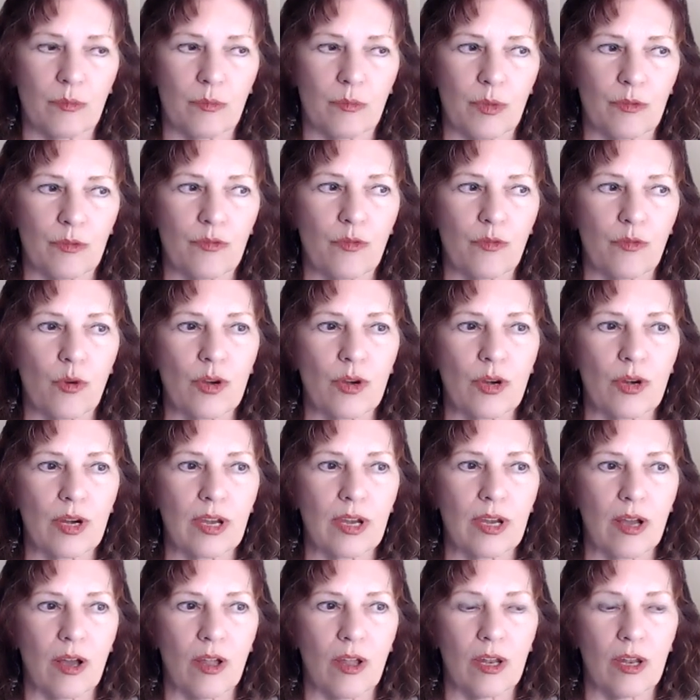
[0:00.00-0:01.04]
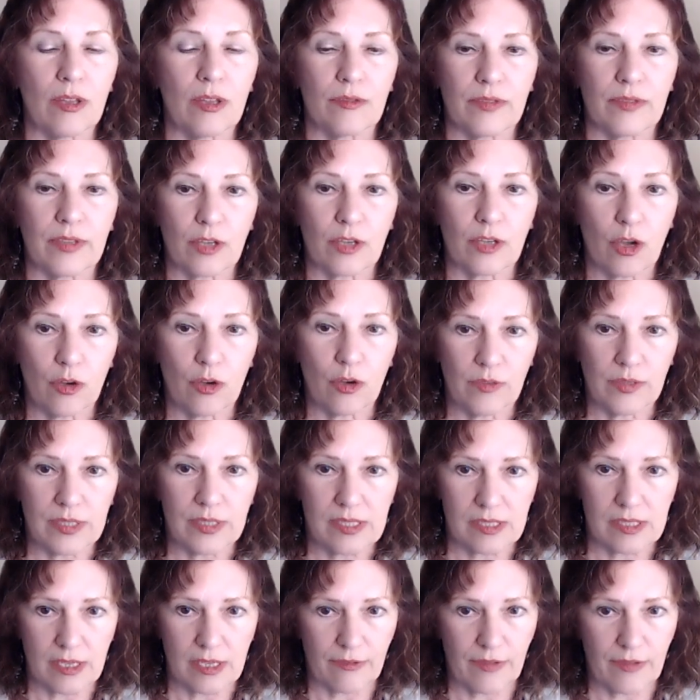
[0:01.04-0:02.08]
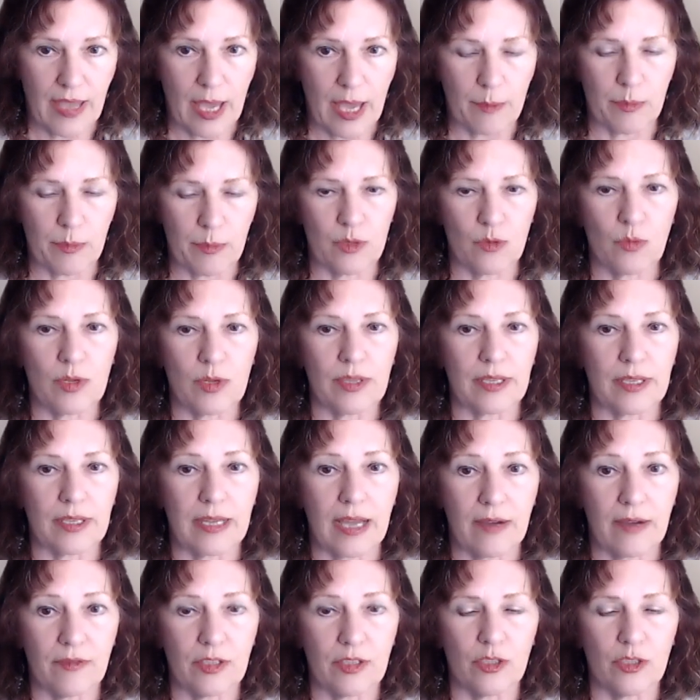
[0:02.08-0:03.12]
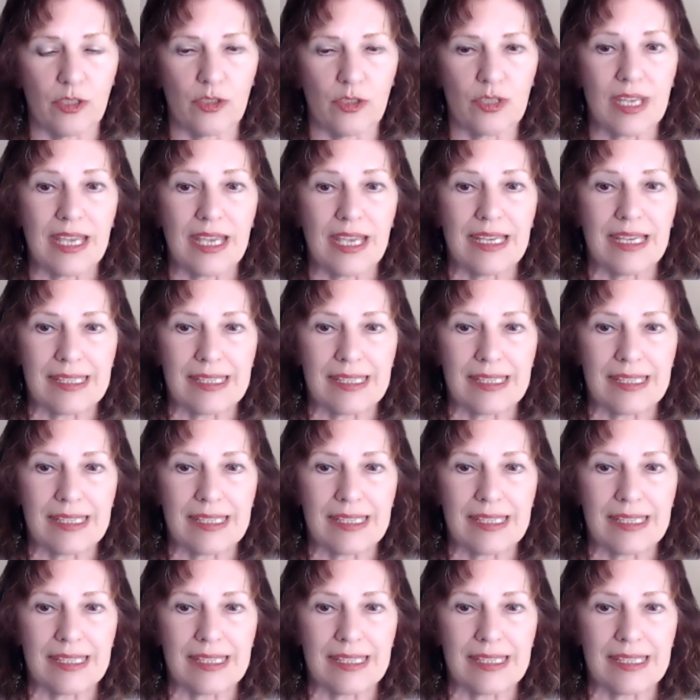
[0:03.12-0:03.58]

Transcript: before all of the COVID stuff happened where the governors